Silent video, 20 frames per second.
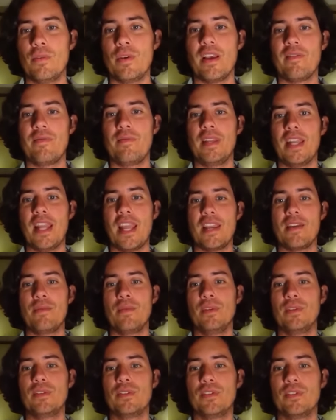we have been
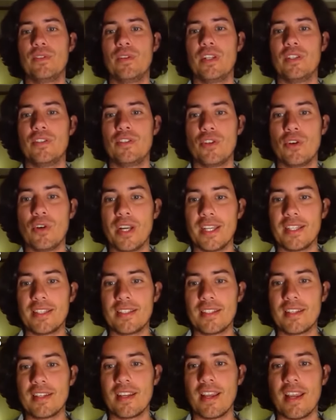able to enjoy
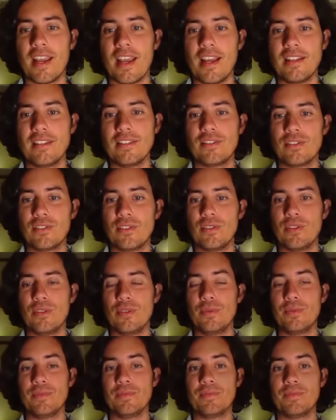it and
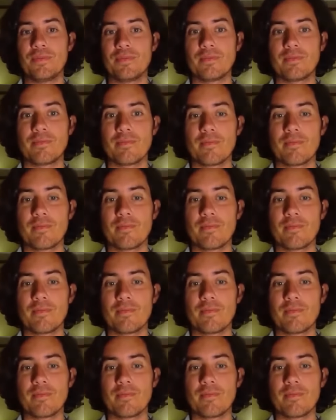to